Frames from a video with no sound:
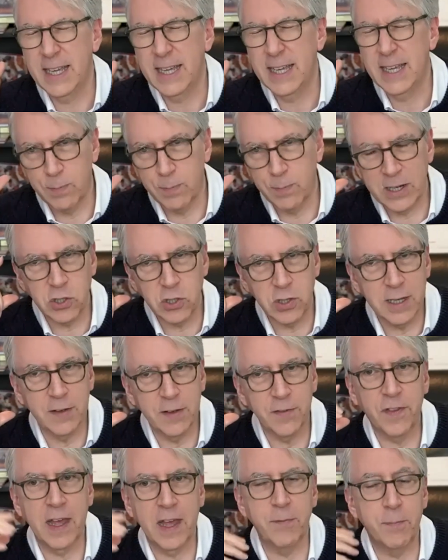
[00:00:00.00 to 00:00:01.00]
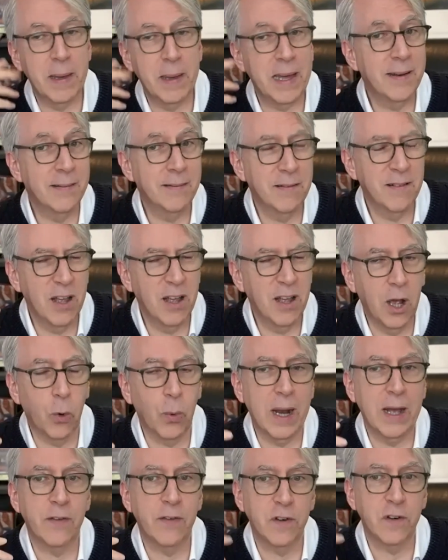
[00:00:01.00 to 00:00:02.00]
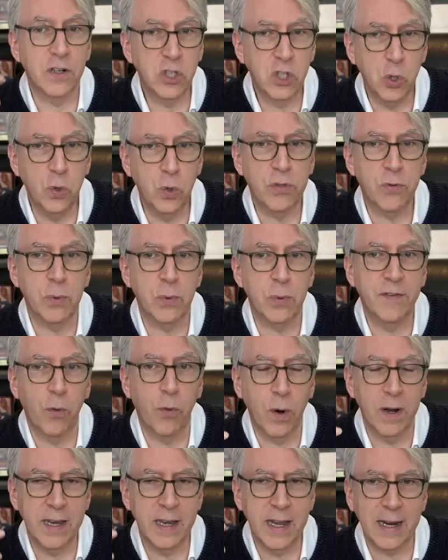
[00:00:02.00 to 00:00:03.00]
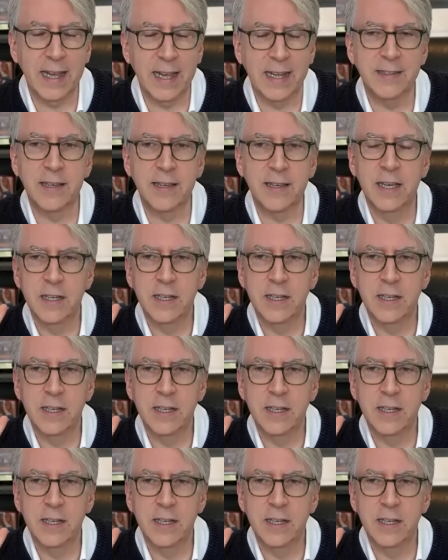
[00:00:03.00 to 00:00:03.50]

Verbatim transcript: especially if they've been around for two three four decades